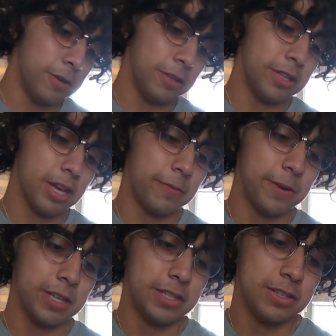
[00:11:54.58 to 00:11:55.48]
other thing I
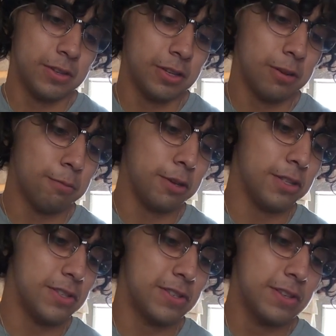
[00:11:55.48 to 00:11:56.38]
forgot to tell y'all
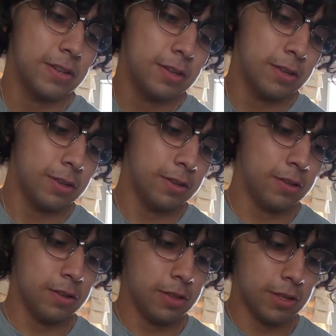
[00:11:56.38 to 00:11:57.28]
was
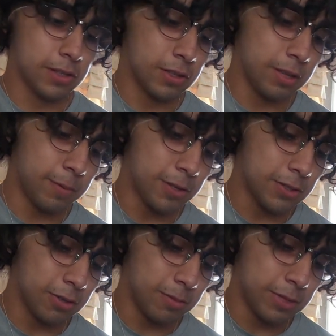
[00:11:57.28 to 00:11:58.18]
this clip
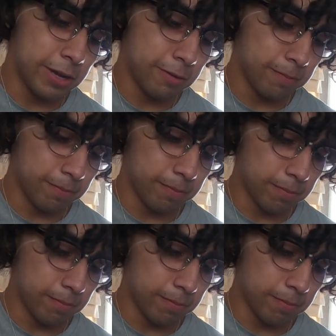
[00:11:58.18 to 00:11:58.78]
also comes out.